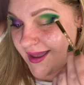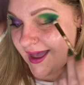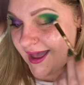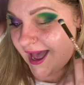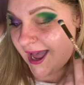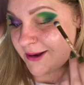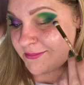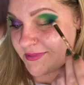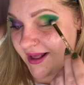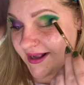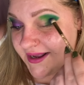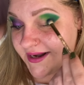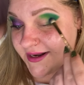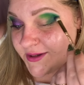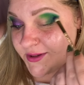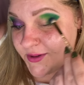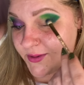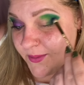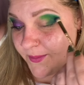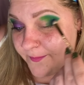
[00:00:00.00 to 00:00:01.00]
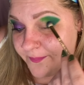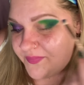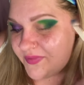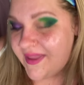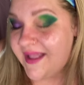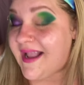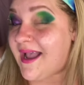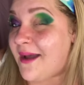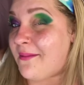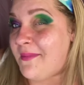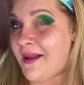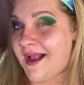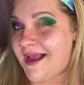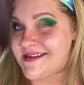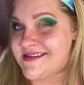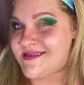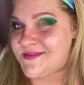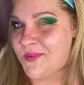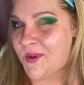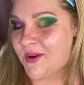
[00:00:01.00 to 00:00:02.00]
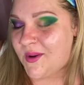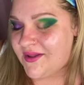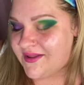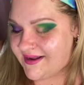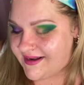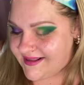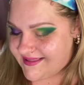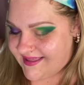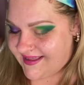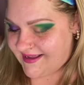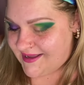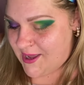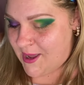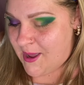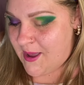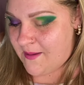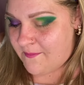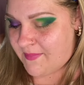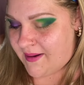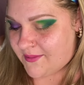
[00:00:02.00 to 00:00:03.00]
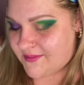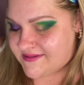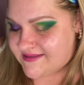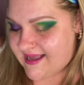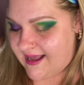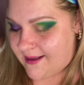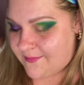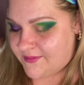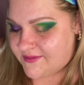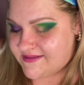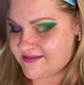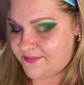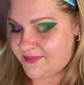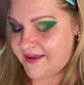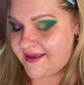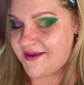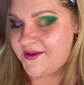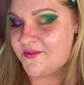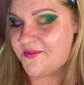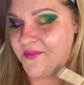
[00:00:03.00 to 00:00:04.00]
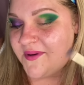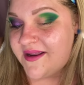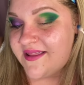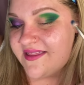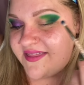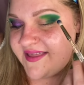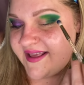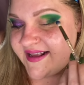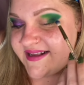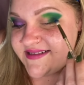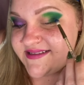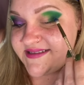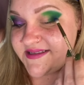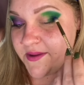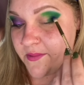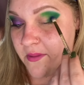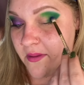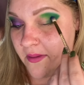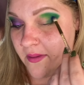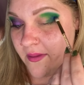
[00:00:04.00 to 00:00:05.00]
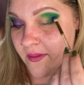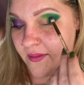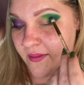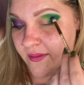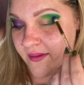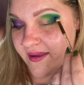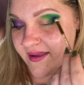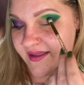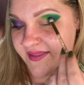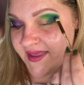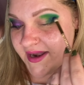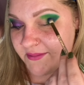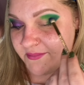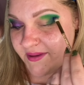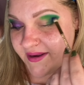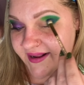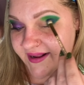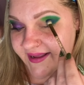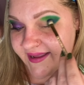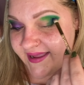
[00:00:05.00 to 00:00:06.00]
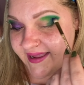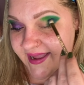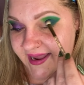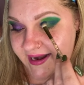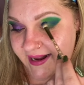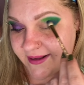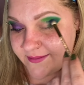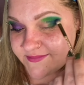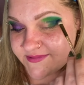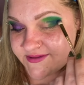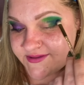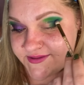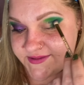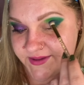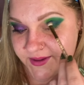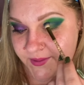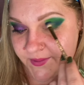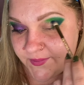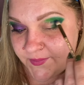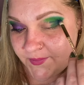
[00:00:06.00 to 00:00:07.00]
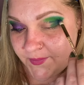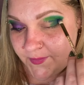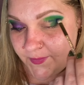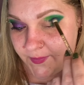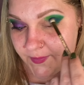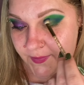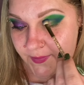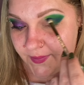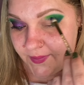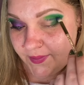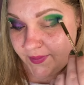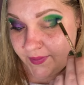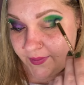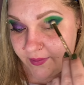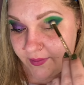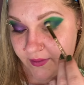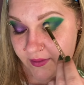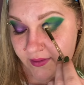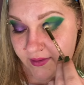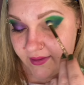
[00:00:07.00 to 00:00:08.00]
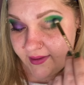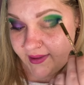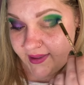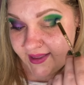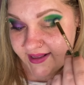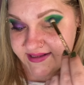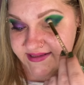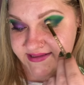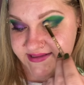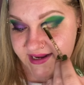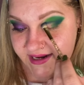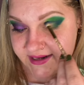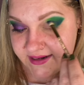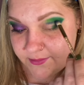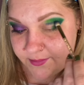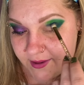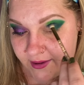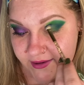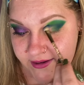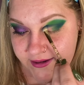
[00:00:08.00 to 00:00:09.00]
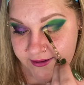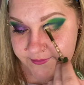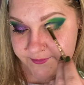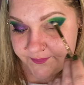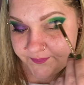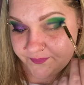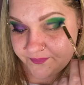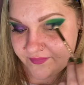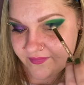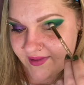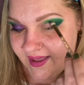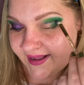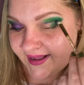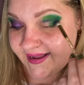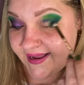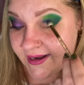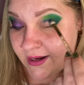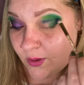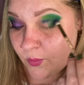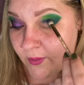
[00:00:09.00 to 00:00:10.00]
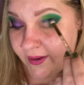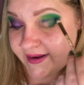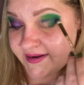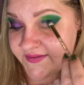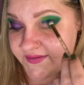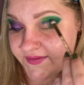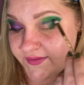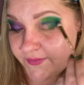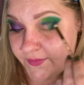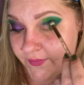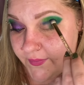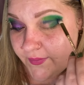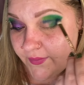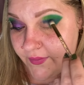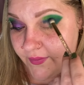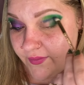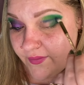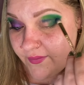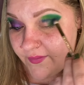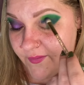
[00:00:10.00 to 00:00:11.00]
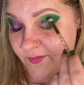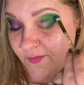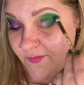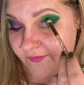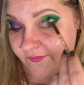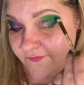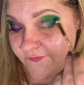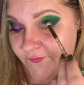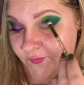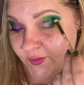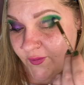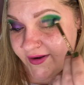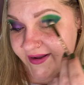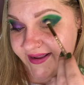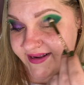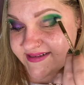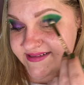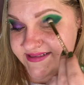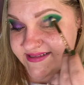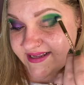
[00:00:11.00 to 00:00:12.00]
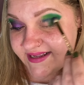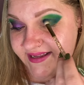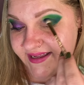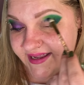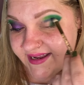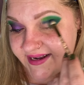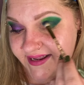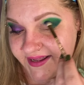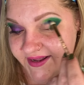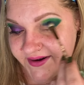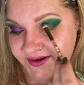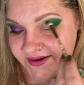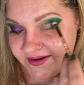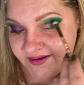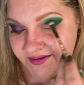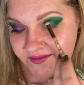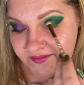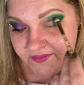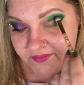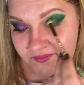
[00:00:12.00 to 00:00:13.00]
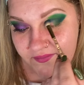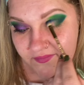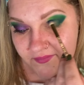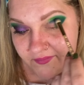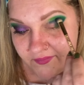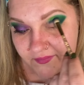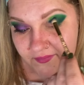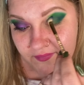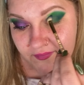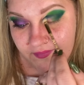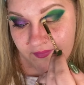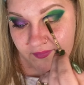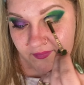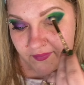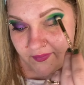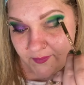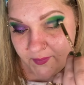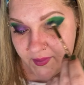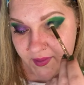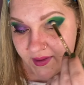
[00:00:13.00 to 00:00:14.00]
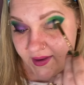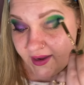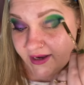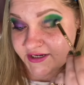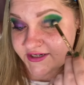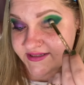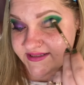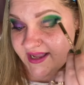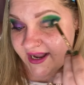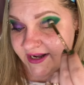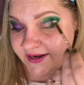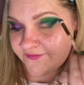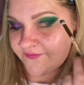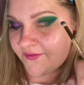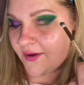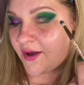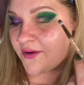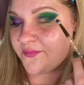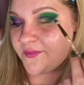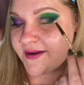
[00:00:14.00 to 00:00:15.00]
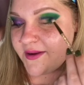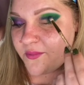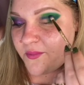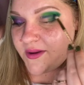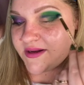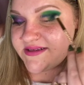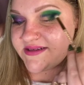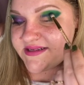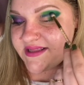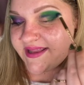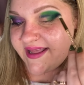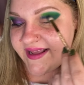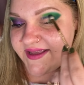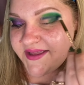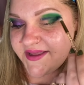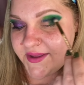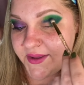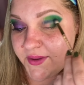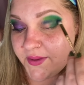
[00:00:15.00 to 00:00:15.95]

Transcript: I'm not going to, like, I'm not going to spoil anything, but I was able to pick one of the things that I'm going to get, and I am so excited about it. I cannot wait for it to get here. I just kind of already want to, like,